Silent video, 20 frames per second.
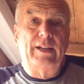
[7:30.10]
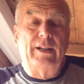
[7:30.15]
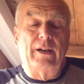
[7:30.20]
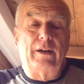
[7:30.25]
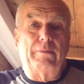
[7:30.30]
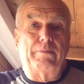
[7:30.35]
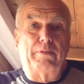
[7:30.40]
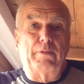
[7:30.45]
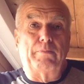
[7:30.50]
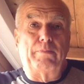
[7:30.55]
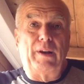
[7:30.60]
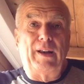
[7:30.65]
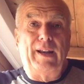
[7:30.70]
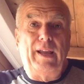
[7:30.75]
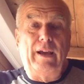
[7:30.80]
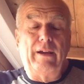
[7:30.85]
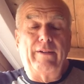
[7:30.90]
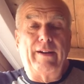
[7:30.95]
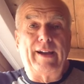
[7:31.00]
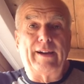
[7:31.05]
I put
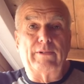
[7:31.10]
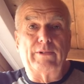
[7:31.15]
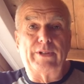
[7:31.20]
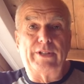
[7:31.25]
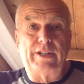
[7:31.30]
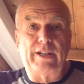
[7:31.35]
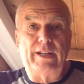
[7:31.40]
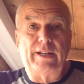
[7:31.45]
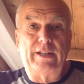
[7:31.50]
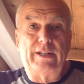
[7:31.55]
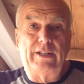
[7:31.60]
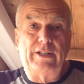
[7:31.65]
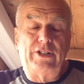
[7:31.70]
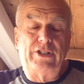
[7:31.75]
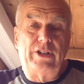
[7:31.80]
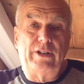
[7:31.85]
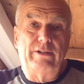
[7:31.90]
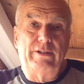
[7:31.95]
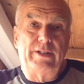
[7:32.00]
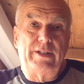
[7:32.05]
plenty of hours in, and as
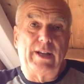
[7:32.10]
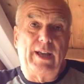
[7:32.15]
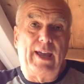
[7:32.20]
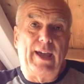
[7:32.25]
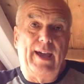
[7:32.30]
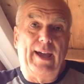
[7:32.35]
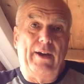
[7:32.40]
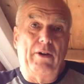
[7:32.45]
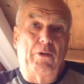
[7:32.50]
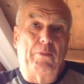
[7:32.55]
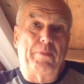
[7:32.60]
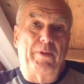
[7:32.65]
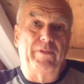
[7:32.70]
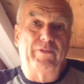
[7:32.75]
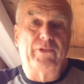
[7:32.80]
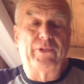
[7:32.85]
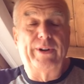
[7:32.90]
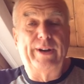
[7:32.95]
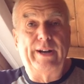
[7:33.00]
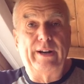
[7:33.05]
soon as I get up
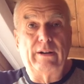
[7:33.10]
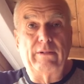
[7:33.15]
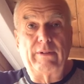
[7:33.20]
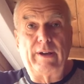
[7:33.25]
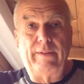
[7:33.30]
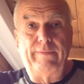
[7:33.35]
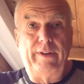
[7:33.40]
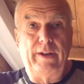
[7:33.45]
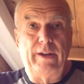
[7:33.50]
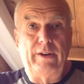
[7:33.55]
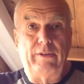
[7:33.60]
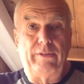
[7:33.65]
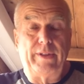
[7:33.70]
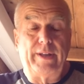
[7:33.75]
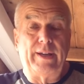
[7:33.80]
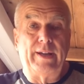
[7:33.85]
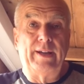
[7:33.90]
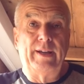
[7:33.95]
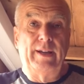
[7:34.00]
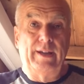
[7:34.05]
and running I'll give you
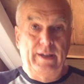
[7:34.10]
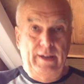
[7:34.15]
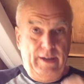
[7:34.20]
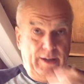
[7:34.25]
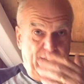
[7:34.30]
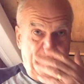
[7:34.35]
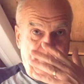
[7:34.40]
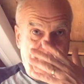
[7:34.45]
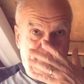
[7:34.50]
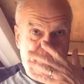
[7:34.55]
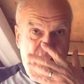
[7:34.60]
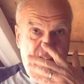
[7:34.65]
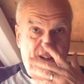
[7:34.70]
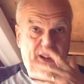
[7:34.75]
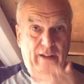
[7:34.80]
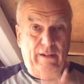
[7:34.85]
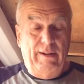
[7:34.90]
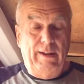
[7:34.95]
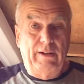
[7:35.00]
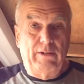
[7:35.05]
another, you
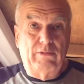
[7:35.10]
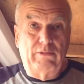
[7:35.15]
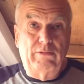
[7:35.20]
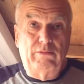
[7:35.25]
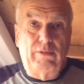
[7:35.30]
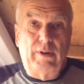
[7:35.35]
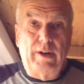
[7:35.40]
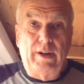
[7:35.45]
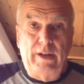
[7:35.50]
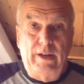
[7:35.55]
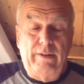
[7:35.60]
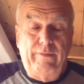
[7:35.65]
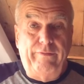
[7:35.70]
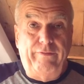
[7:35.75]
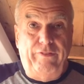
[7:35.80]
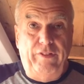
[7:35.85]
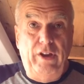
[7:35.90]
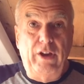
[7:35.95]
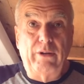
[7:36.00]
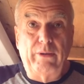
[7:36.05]
know, little
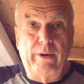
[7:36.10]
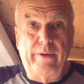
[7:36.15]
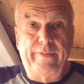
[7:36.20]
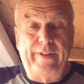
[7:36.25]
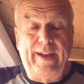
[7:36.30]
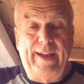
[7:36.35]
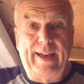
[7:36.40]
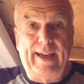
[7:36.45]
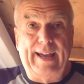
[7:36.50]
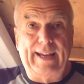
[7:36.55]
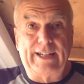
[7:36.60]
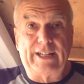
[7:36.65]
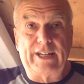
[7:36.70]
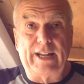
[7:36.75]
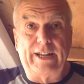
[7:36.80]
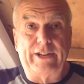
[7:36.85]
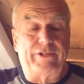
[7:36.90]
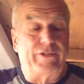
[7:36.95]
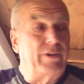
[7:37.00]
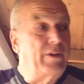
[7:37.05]
view of it,
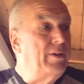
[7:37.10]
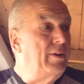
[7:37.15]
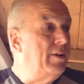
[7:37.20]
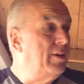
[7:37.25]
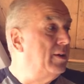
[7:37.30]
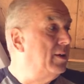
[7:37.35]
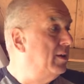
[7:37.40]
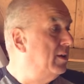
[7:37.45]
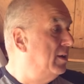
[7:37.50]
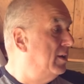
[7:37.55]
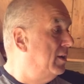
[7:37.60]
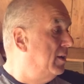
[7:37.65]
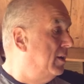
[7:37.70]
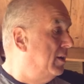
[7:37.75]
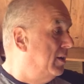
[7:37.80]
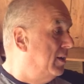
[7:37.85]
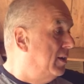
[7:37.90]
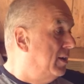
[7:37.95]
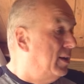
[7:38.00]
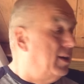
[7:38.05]
etc.
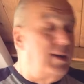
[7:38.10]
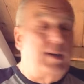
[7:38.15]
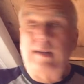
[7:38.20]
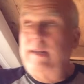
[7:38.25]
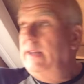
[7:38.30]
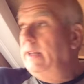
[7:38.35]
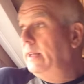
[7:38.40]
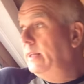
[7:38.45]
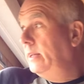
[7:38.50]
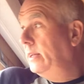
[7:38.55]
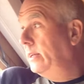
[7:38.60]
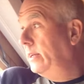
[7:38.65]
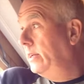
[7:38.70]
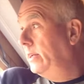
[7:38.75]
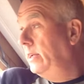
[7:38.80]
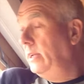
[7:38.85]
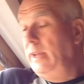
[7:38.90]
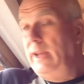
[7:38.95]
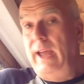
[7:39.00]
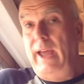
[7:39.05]

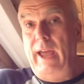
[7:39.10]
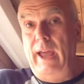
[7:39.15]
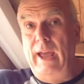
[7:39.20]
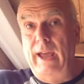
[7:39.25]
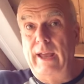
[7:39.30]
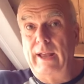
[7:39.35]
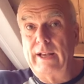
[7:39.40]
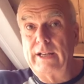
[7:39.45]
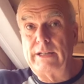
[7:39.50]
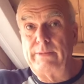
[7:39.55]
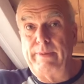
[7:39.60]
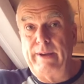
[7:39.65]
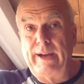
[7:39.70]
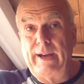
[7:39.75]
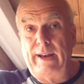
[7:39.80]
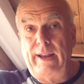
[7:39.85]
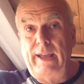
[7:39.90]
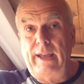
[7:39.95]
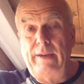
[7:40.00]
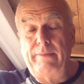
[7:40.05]
Yeah, that's
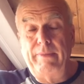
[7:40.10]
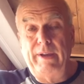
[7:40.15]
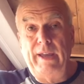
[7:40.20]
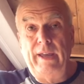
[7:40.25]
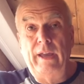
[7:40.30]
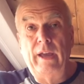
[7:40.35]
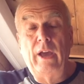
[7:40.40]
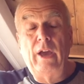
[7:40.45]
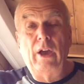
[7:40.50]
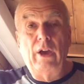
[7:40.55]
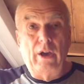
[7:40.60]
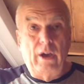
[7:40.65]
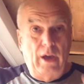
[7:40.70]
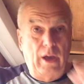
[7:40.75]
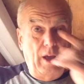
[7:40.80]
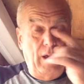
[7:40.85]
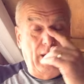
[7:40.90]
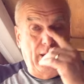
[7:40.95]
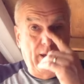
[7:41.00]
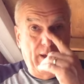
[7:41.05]
about it.
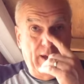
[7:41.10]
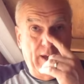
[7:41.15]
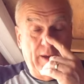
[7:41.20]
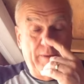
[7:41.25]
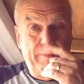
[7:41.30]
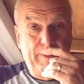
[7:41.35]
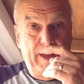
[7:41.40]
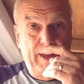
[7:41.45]
Shall